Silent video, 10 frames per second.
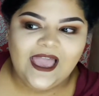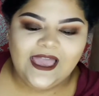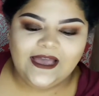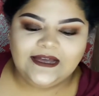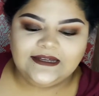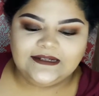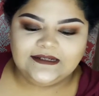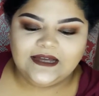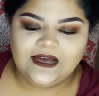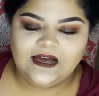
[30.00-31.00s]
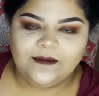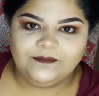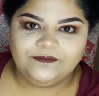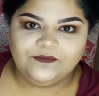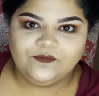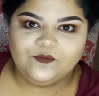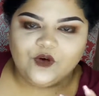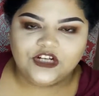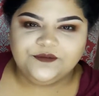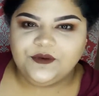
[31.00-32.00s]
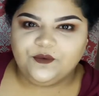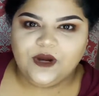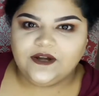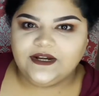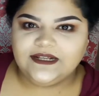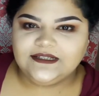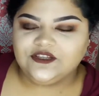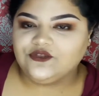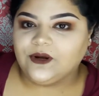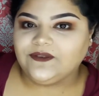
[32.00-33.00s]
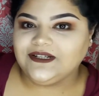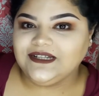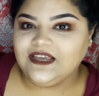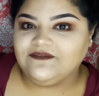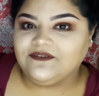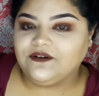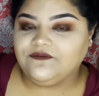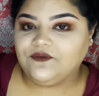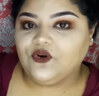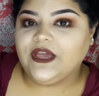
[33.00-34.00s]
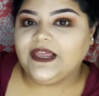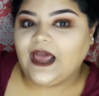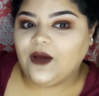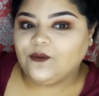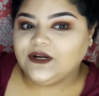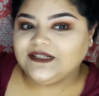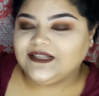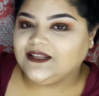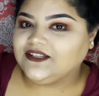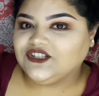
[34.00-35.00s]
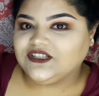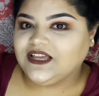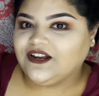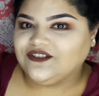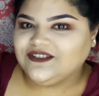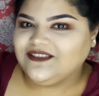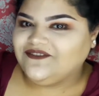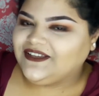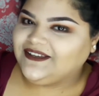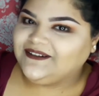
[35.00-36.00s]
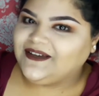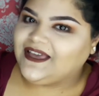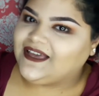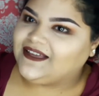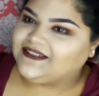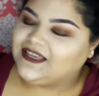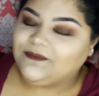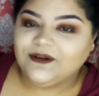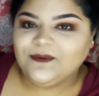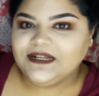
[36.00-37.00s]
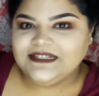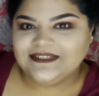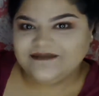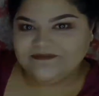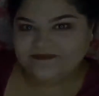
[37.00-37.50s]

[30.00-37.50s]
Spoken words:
and watch me wear it throughout the day for a full 8 hours, then let's just get on to the video and keep on watching.